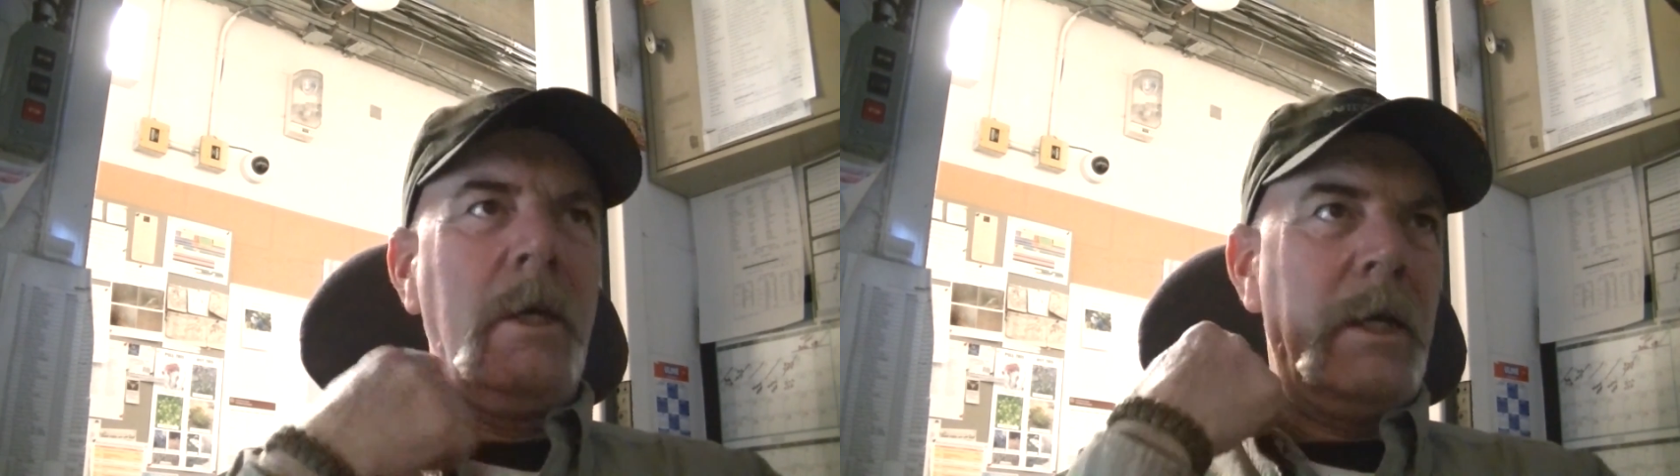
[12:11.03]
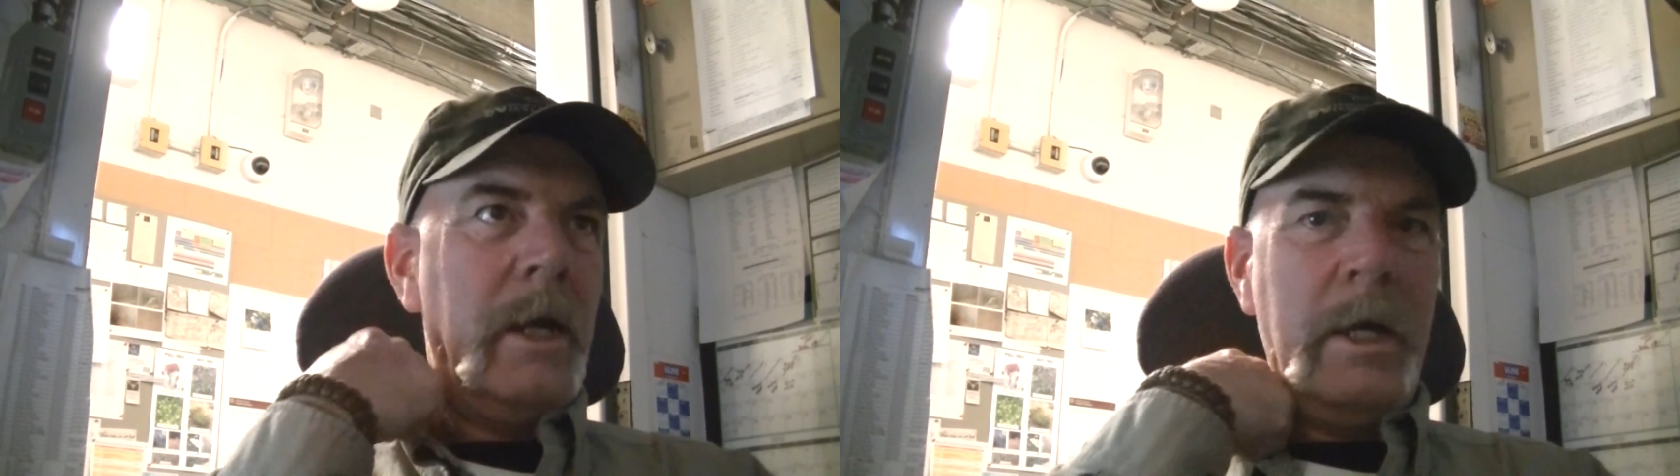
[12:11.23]

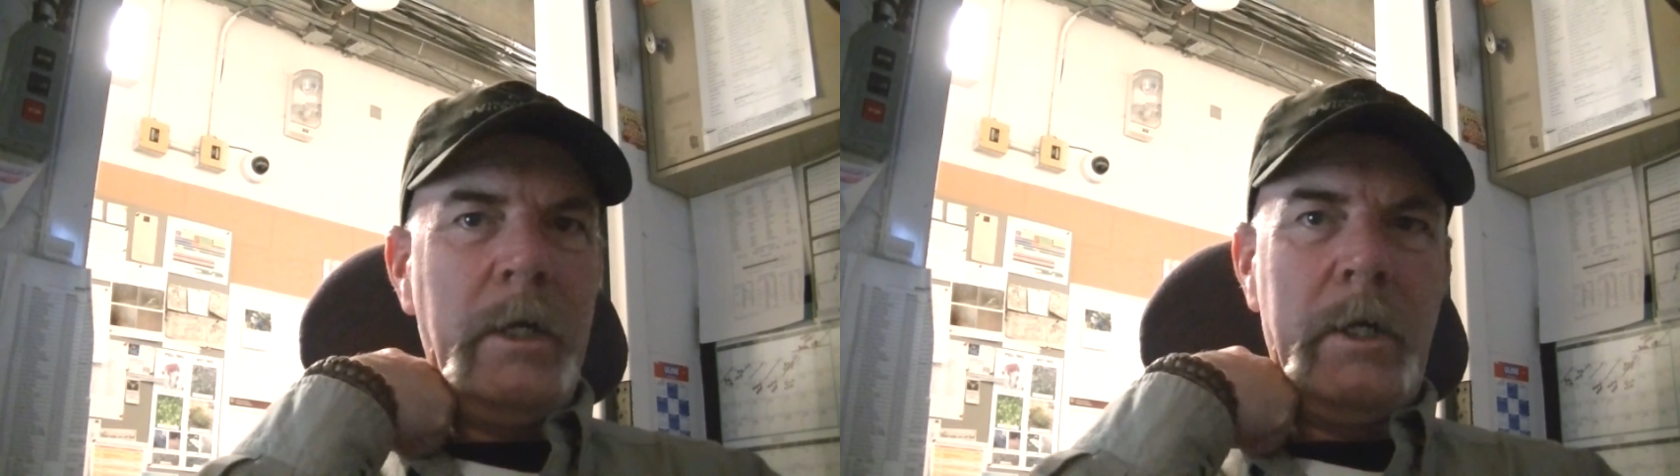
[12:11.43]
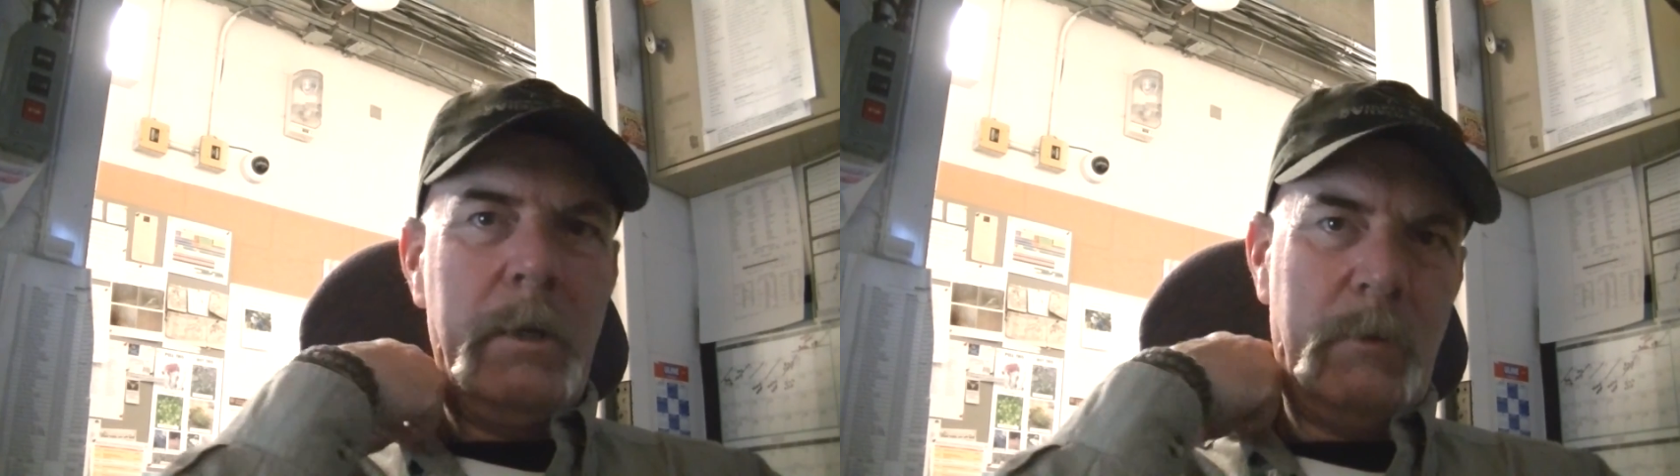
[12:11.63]
And I
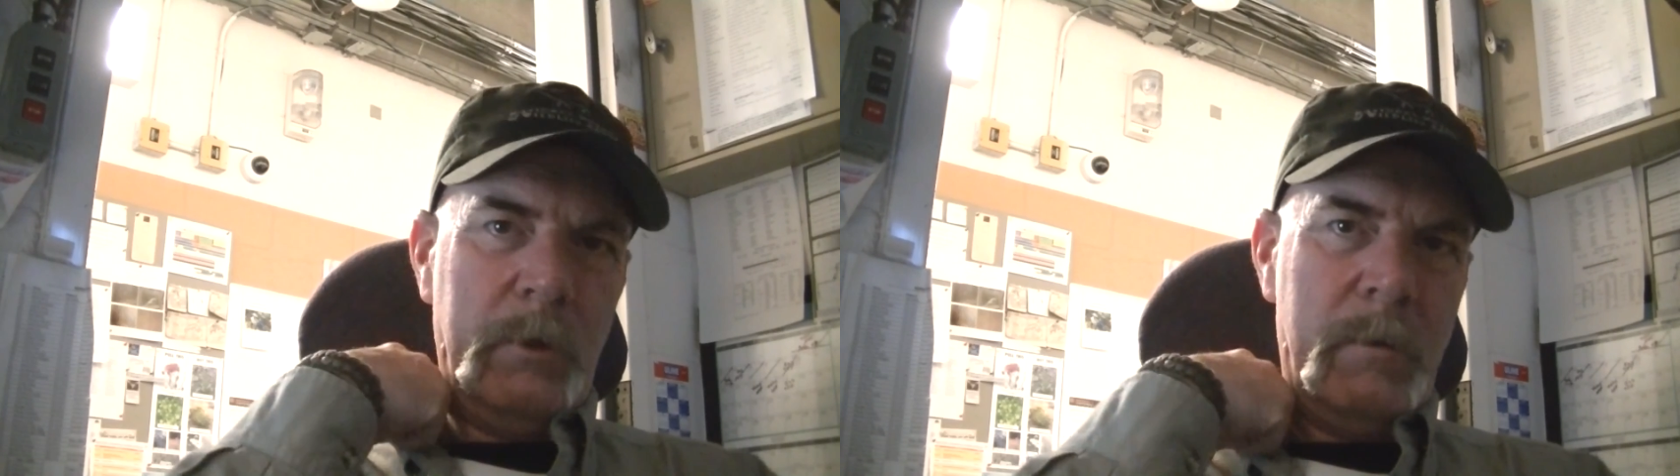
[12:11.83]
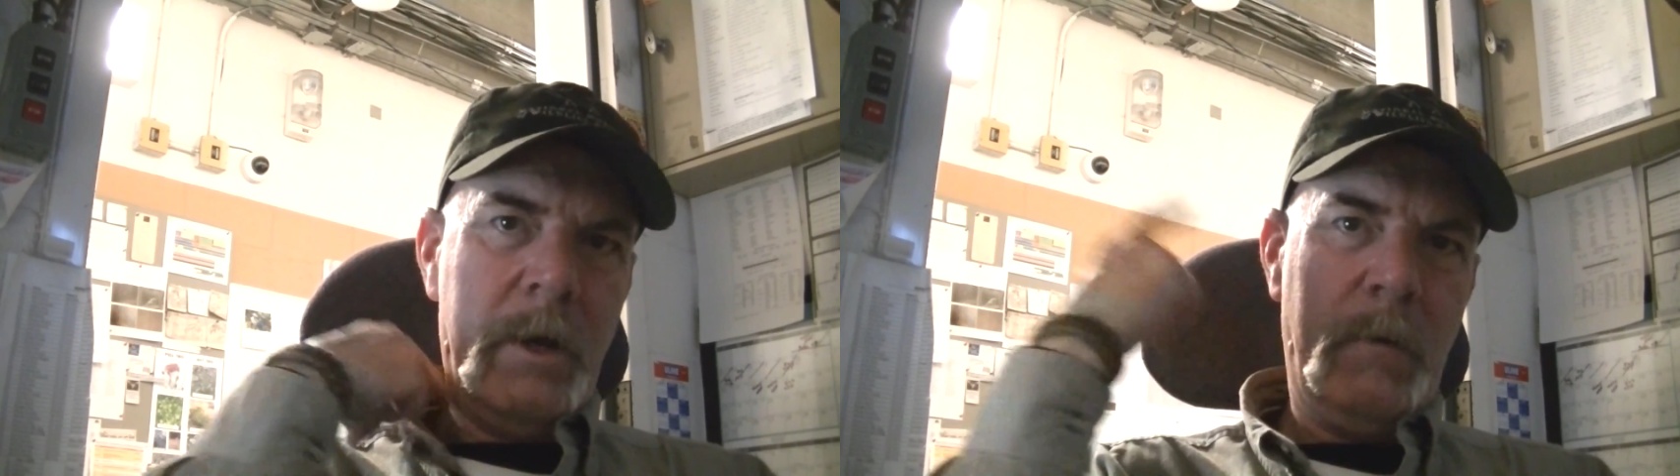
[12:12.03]
ended up
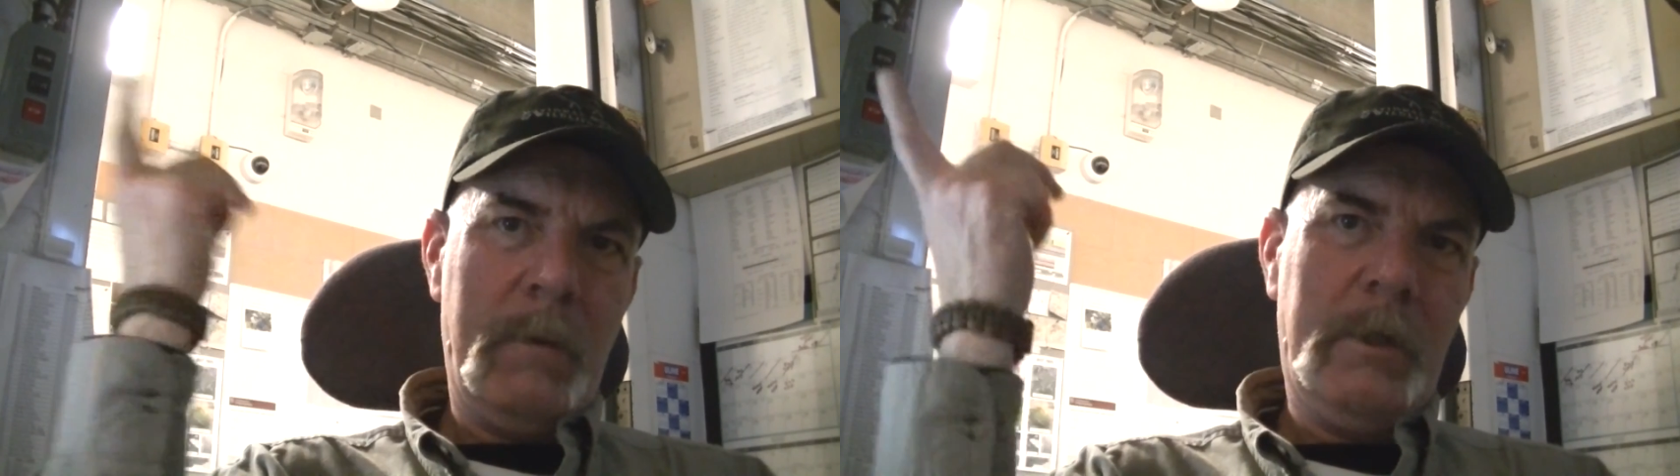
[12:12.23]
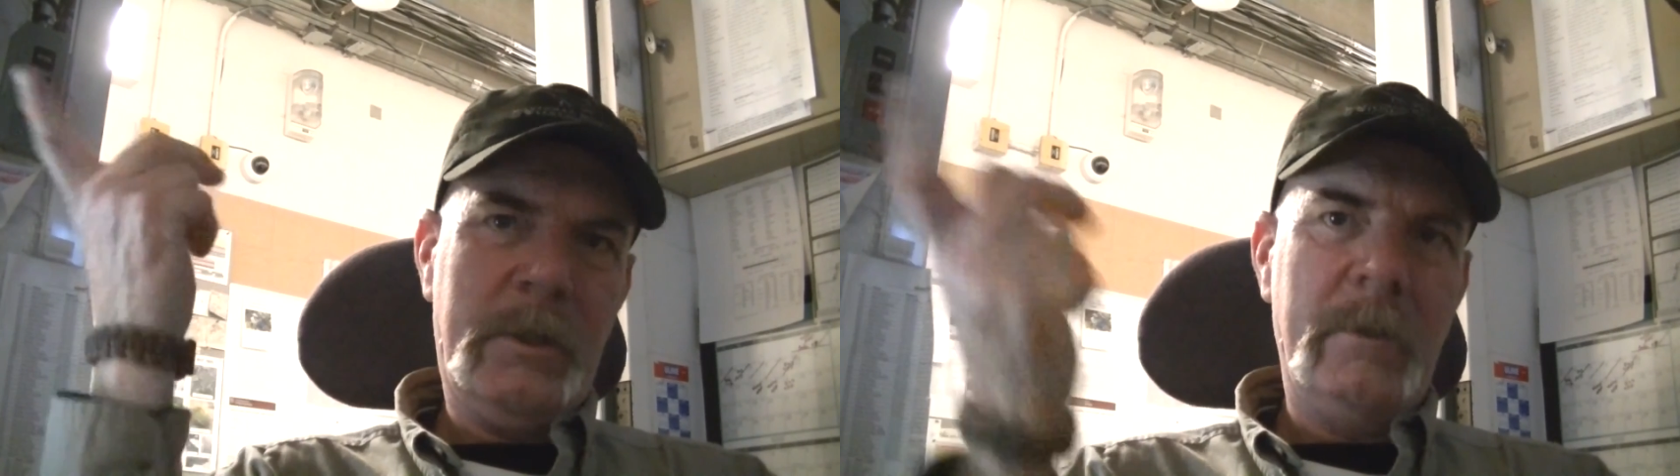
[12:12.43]
with my
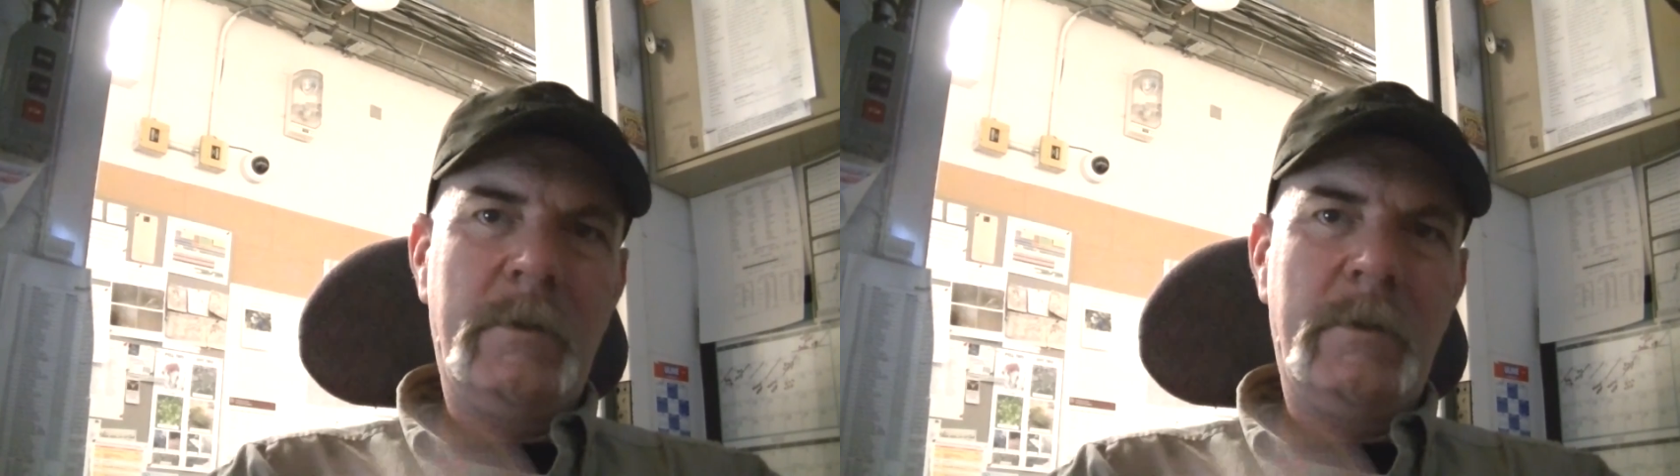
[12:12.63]
Remington